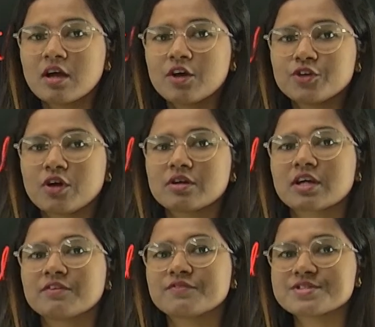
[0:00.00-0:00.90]
your
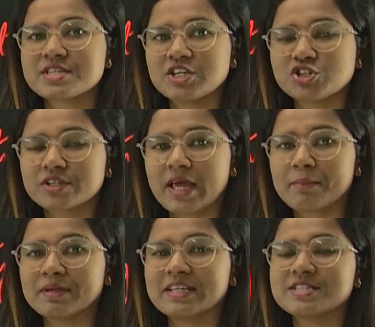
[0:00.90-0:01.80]
conversation
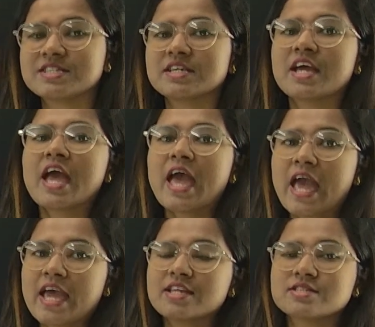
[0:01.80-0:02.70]
ability,
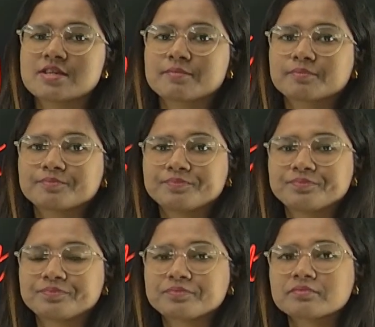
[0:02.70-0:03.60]
and
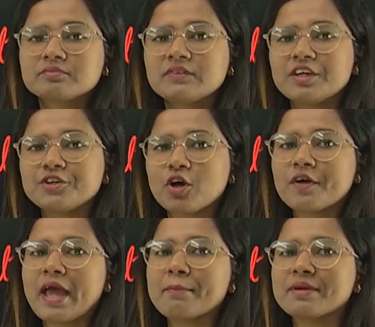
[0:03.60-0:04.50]
your
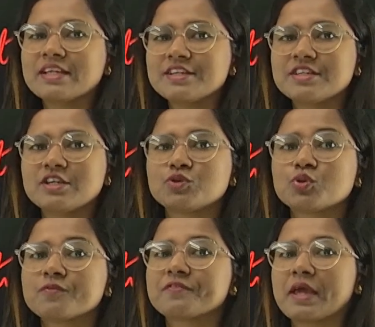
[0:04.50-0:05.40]
ability
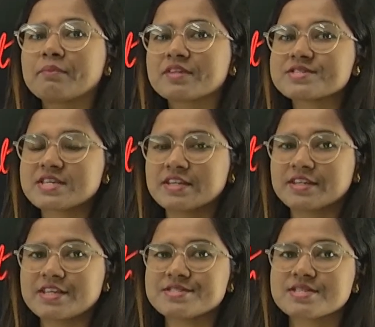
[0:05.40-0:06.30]
to frame the
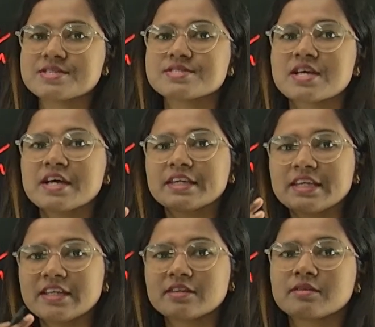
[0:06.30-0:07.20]
sentences
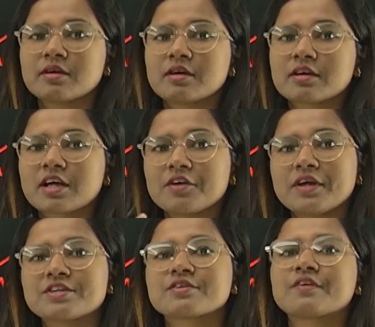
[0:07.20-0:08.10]
in
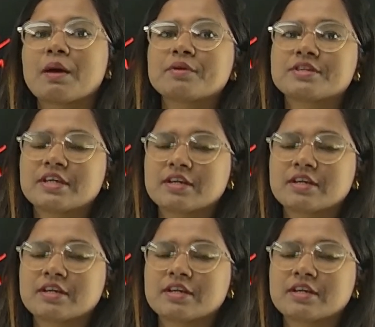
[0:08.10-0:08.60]
correct grammar.